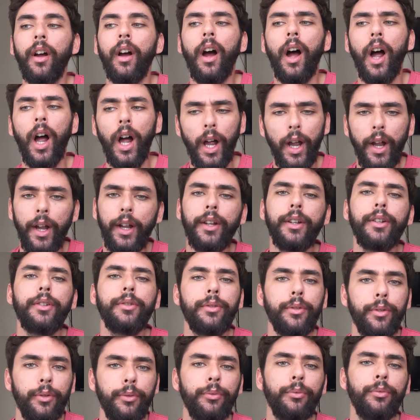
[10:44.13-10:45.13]

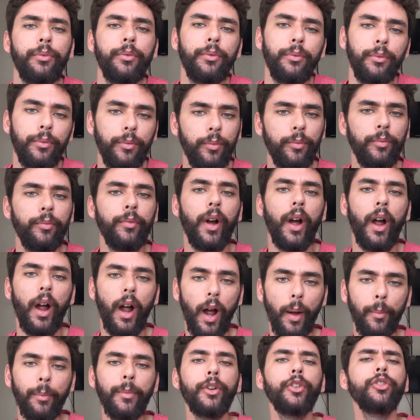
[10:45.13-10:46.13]
I'm
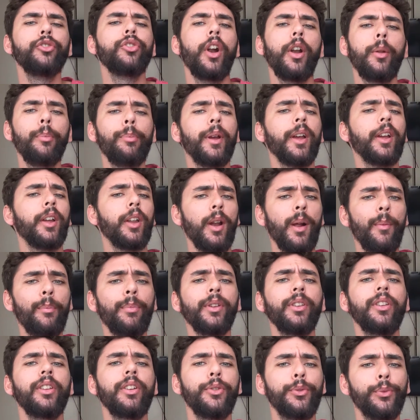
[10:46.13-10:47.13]
going to try to pick it up
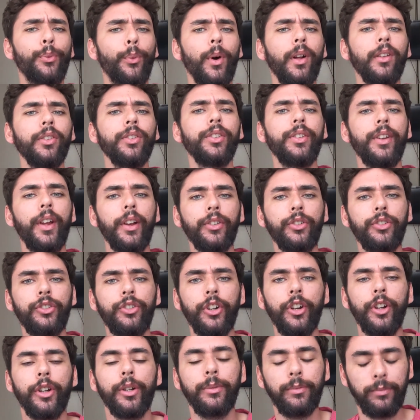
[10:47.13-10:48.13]
at least once next
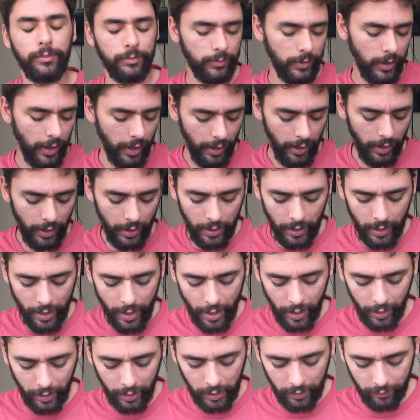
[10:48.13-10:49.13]
year
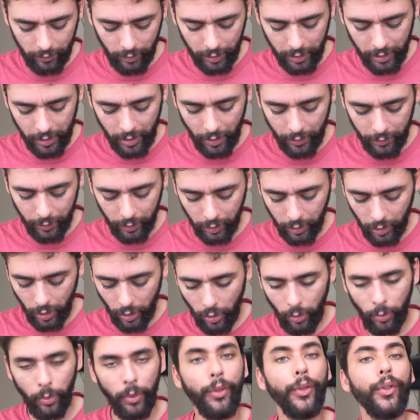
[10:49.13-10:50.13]
and give it another
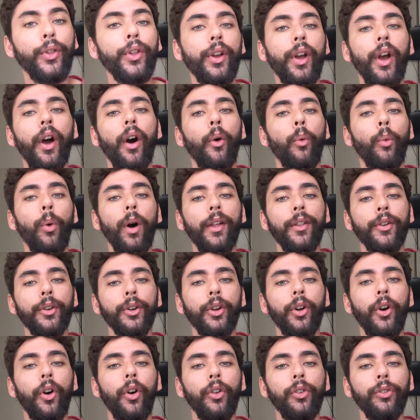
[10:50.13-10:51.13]
go when the weather
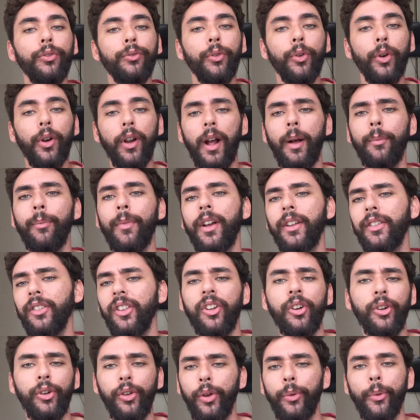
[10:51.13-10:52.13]
calls for it. I'm like
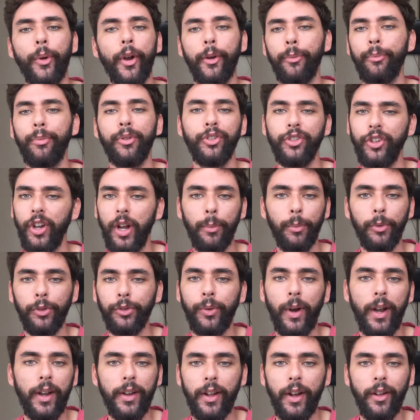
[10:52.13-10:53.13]
literally wearing pajamas
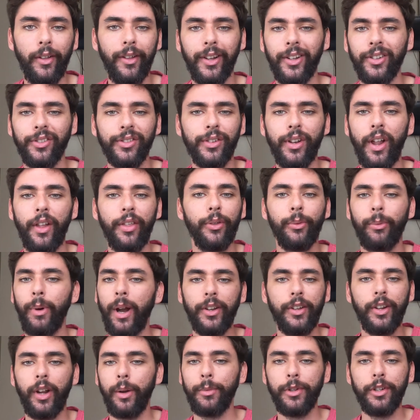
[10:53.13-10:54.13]
right now. Like, it's not the
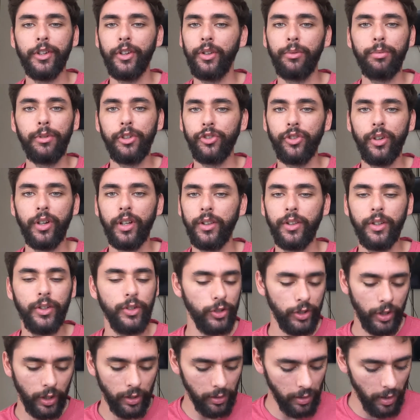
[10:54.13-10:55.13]
right time of year to be drinking this
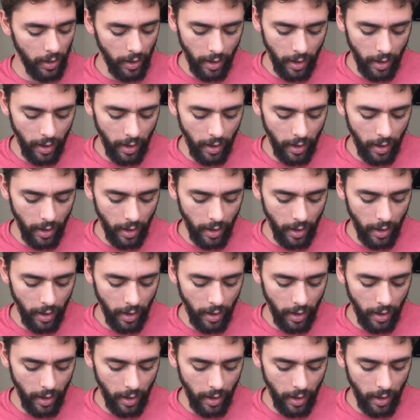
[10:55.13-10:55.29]
shit.